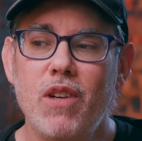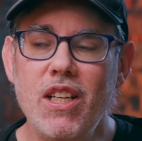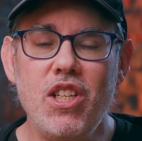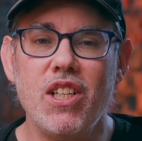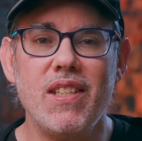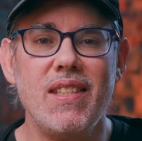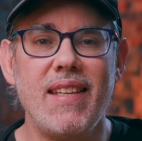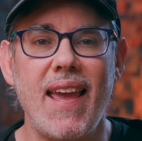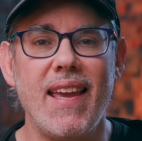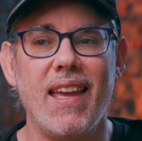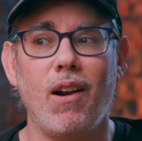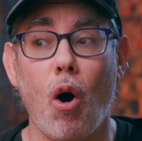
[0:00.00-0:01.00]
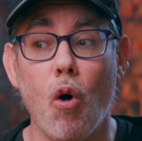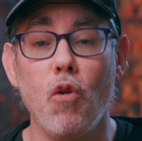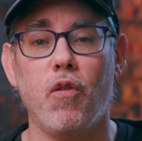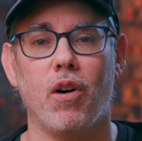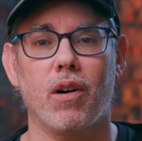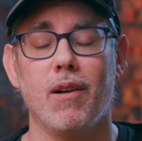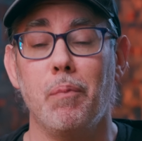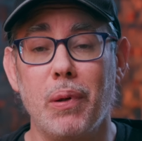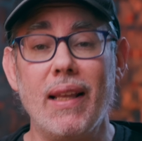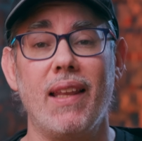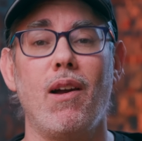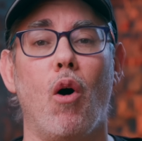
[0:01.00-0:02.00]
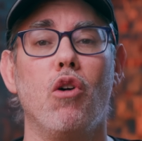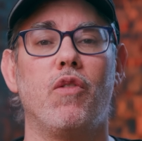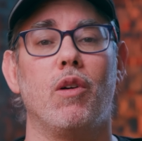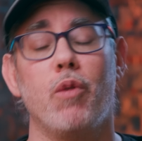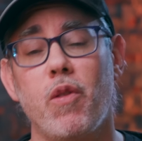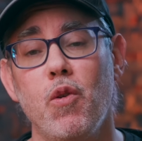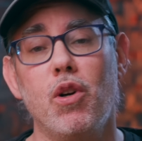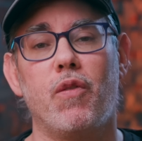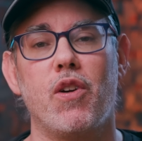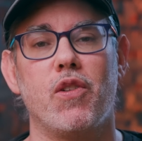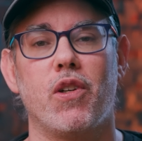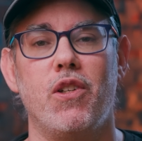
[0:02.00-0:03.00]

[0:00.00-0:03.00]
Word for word: can just take it over, completely over with universal